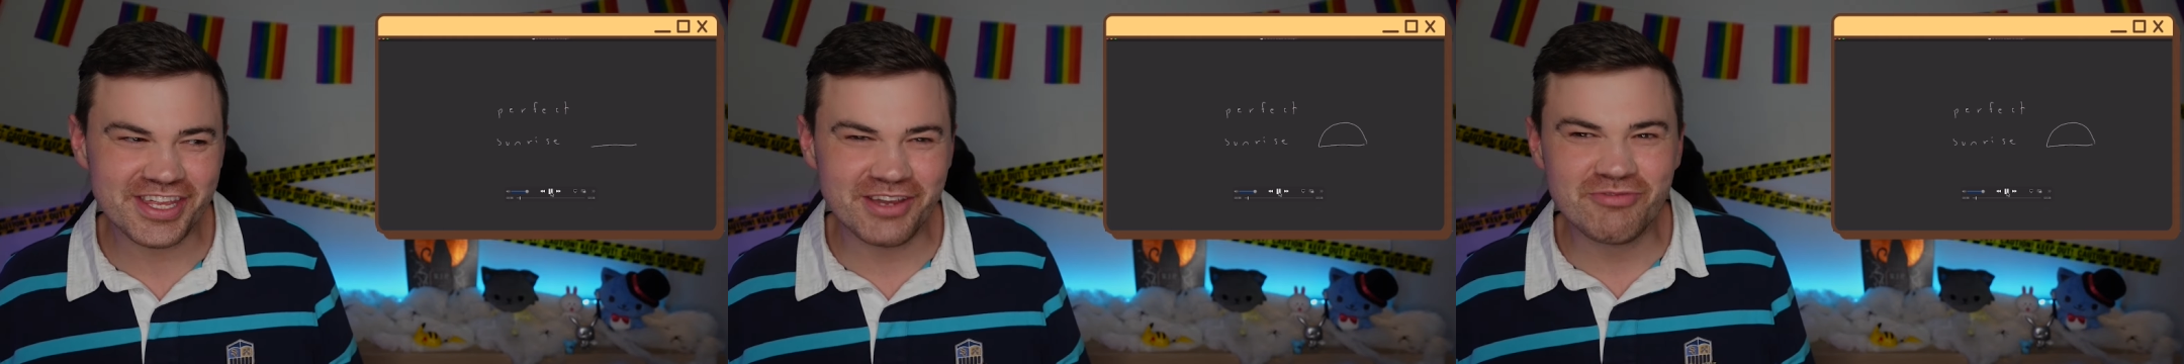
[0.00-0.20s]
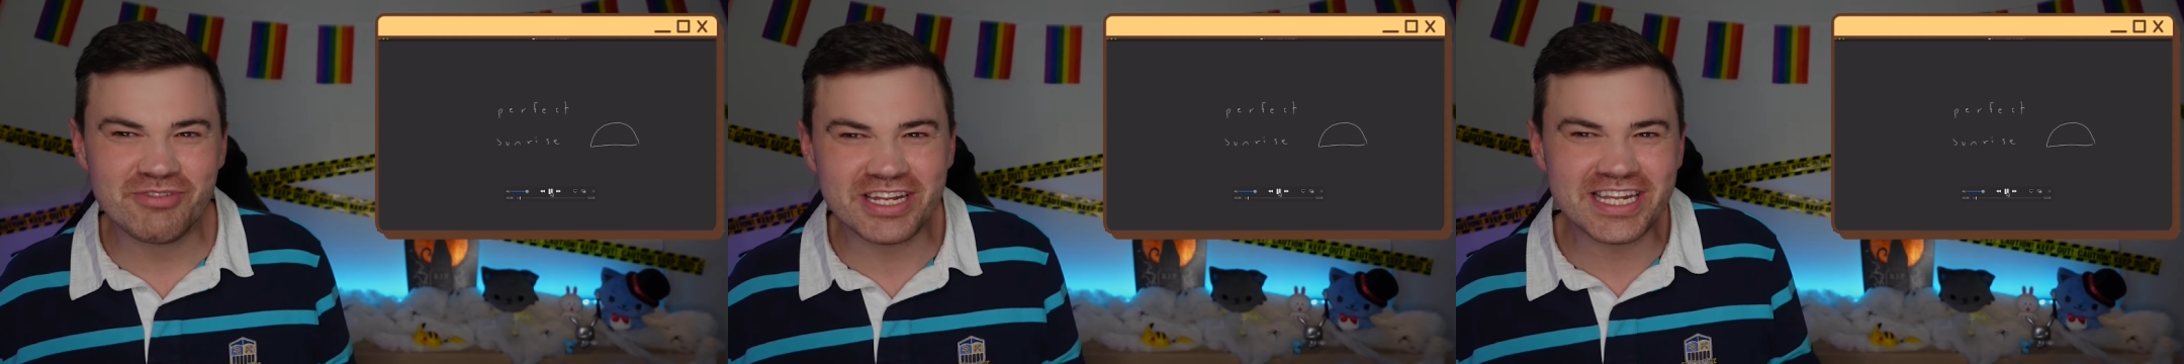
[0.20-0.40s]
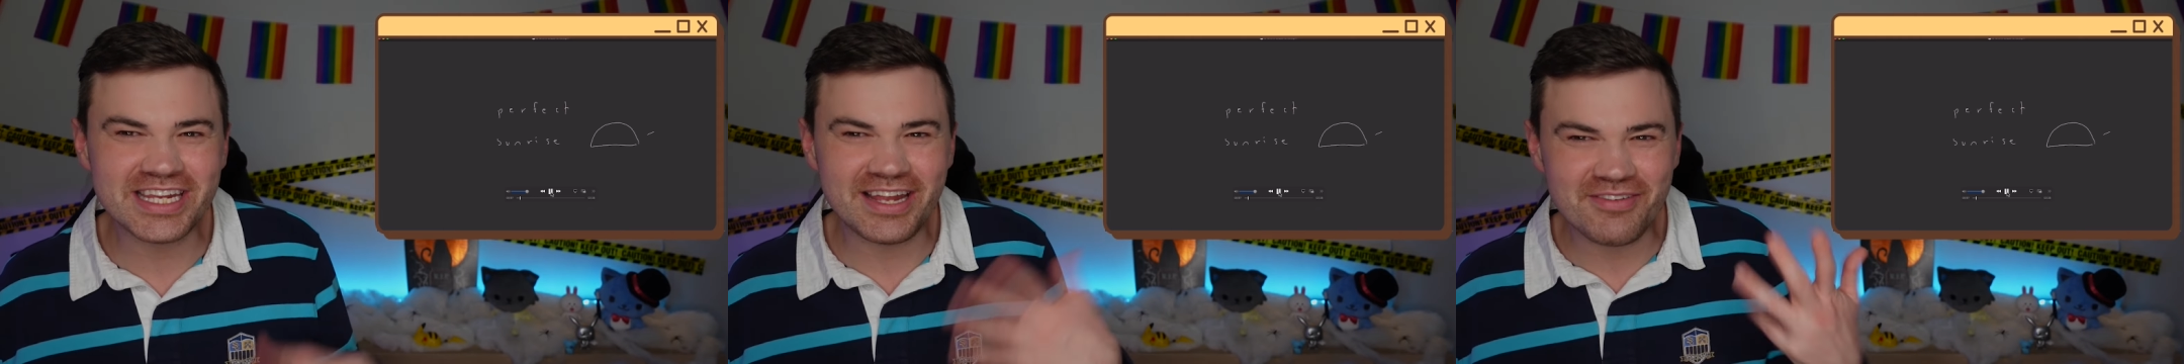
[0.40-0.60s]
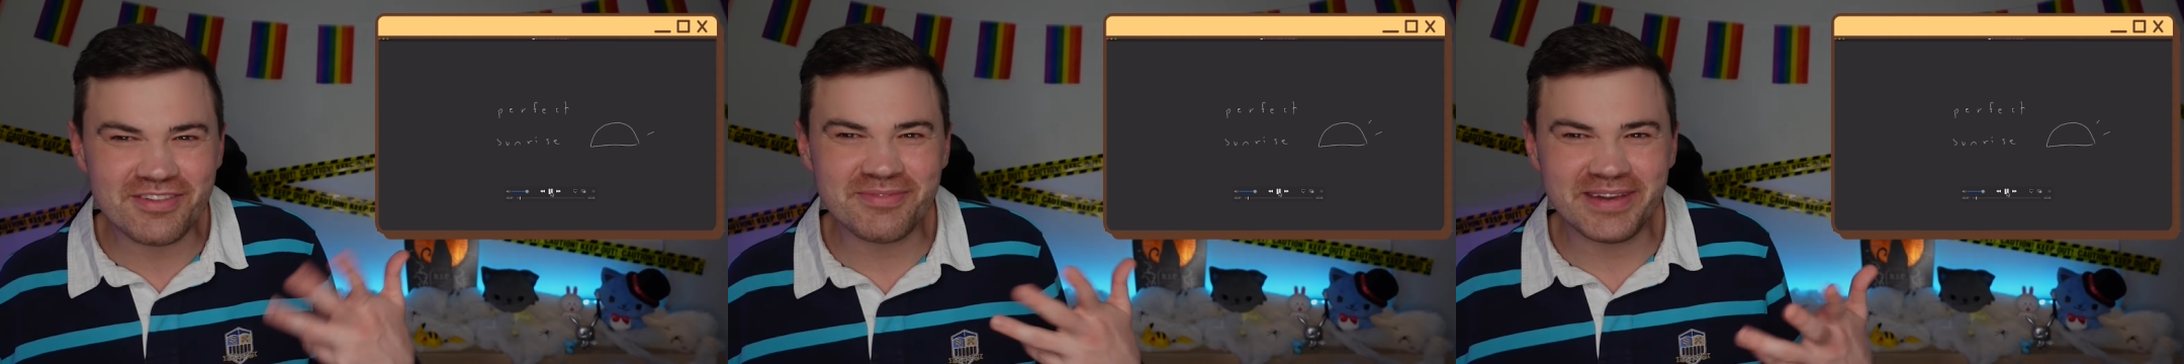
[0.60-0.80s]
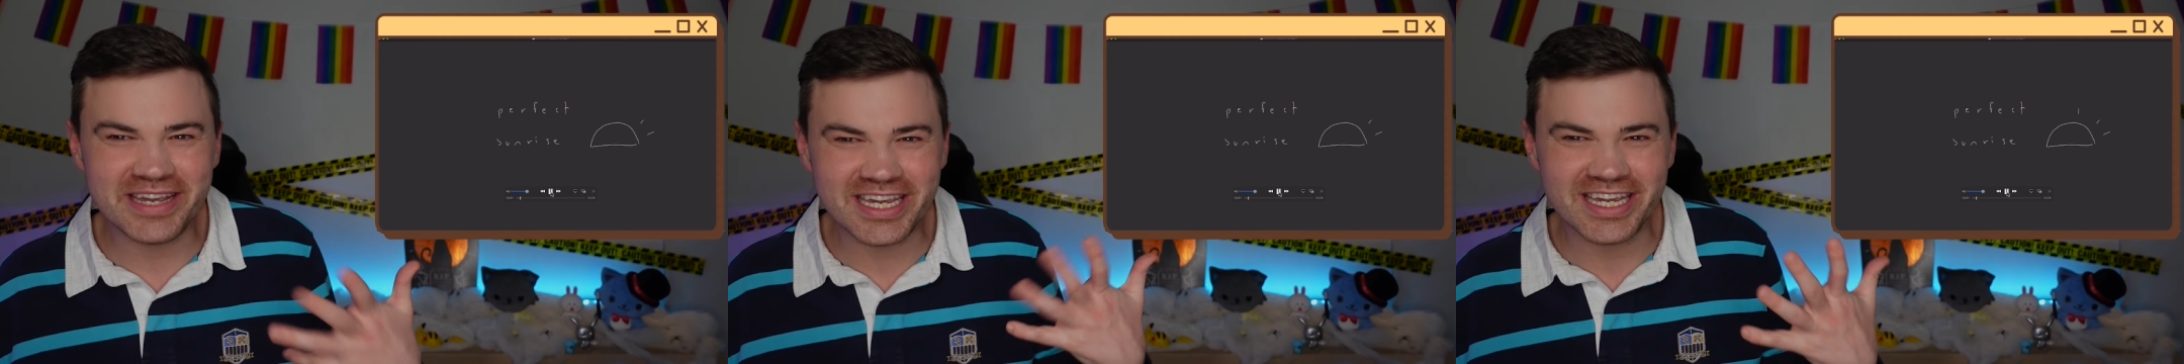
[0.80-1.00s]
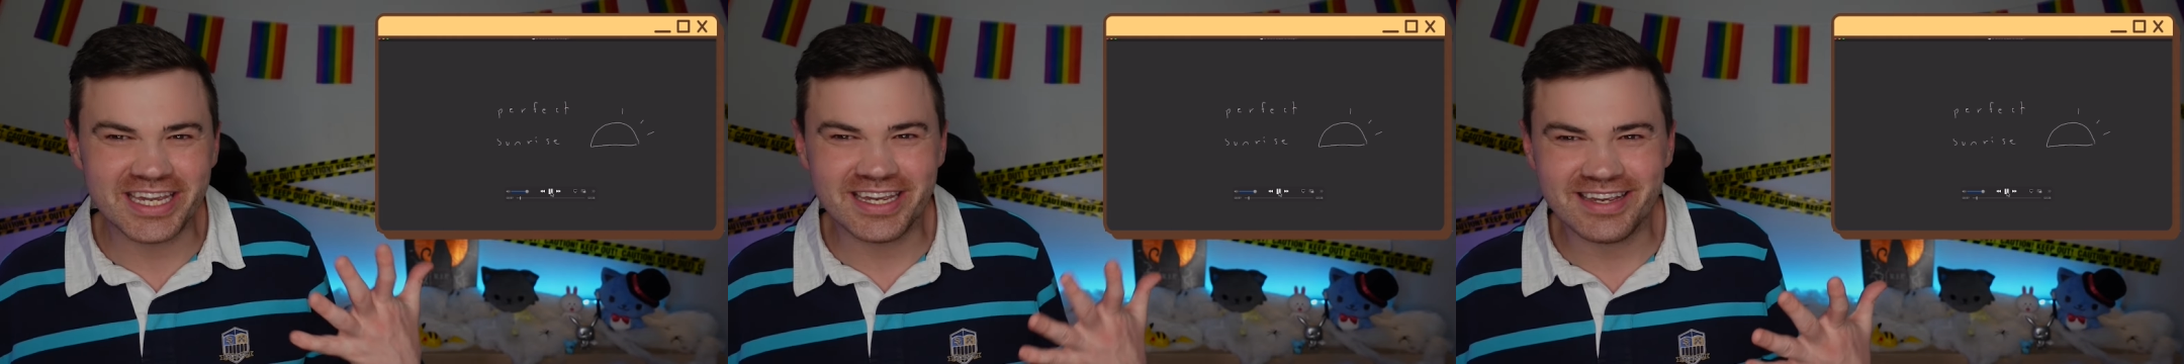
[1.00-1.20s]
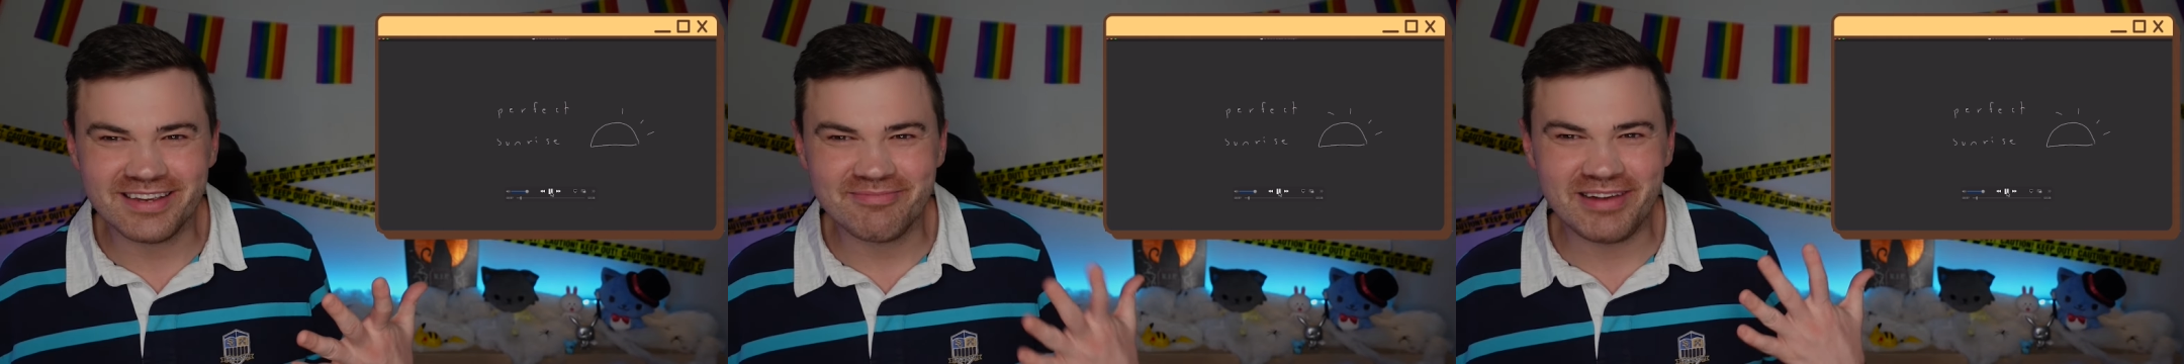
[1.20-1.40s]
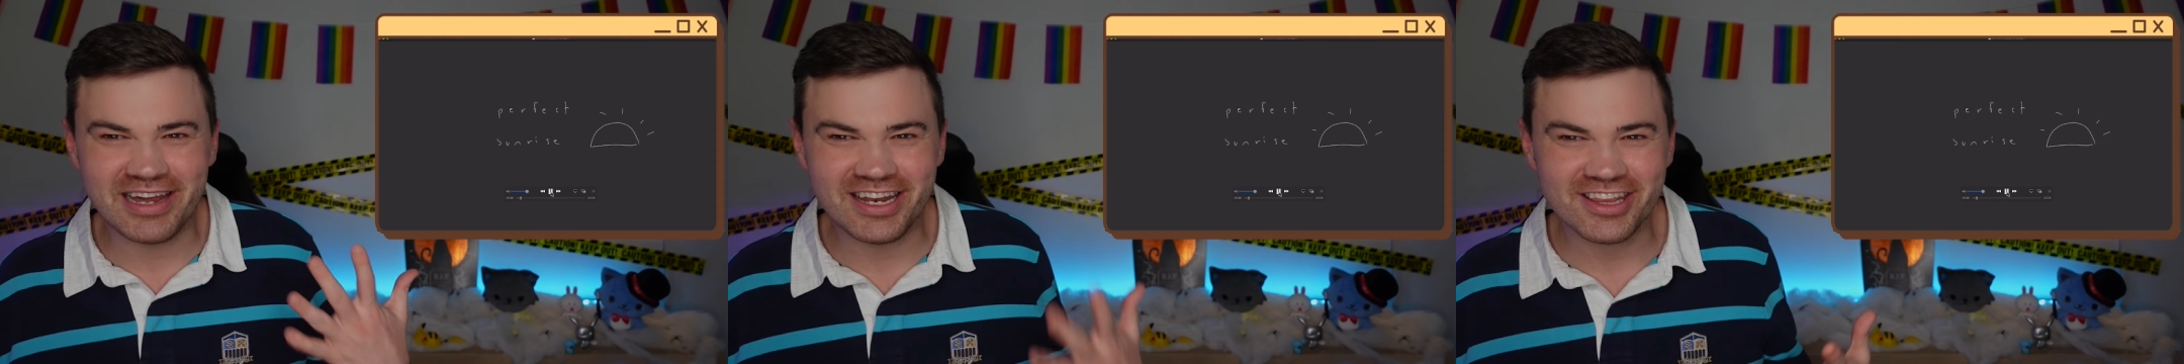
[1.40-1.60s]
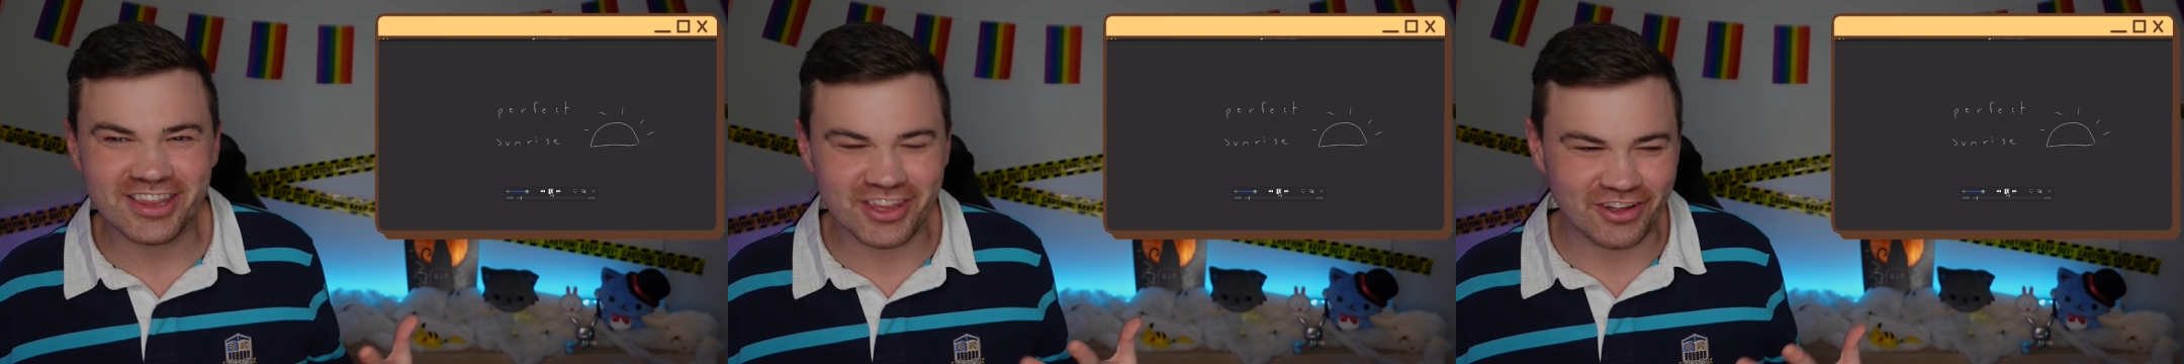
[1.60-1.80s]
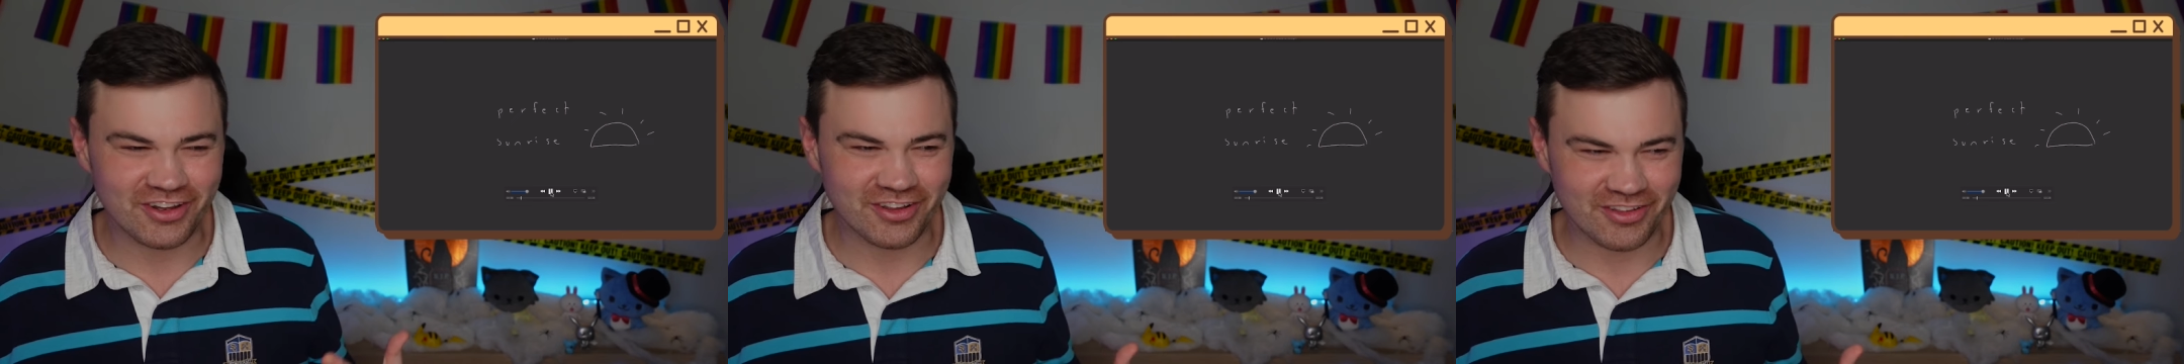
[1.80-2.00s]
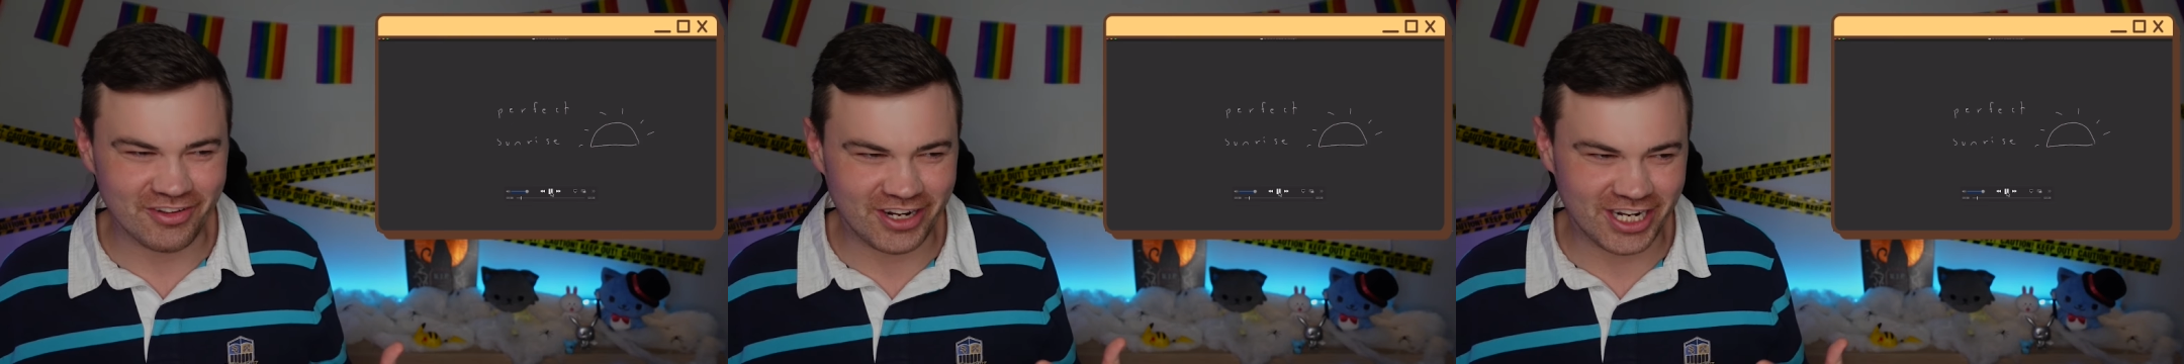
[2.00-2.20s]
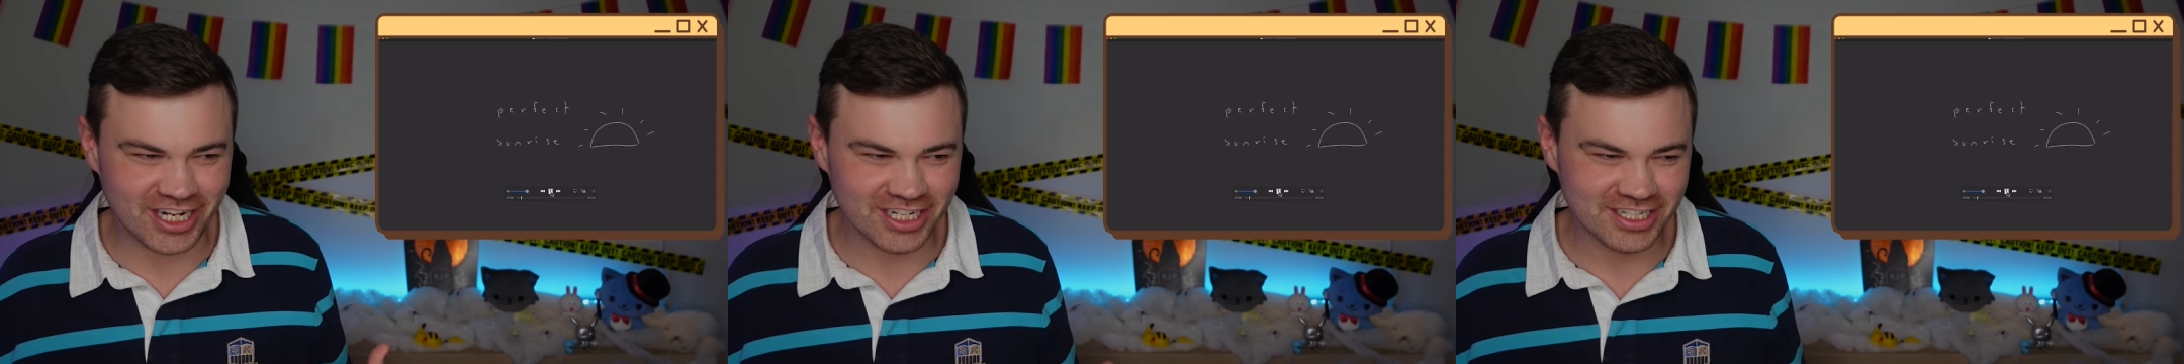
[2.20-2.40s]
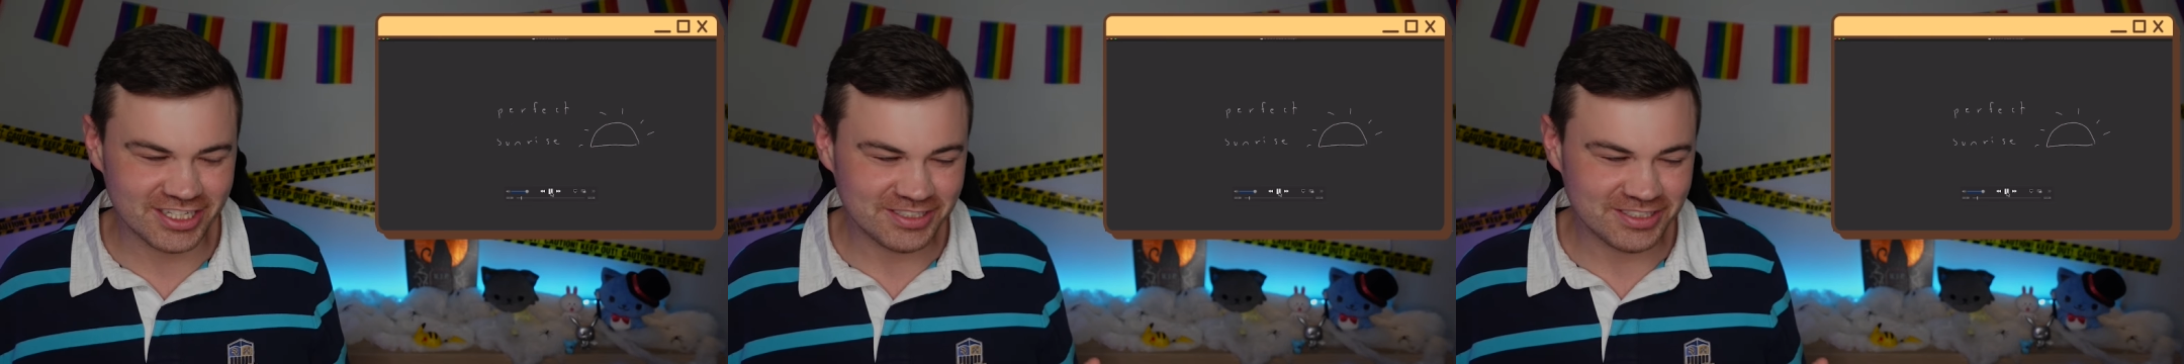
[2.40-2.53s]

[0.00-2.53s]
He really loves making ballad songs, right?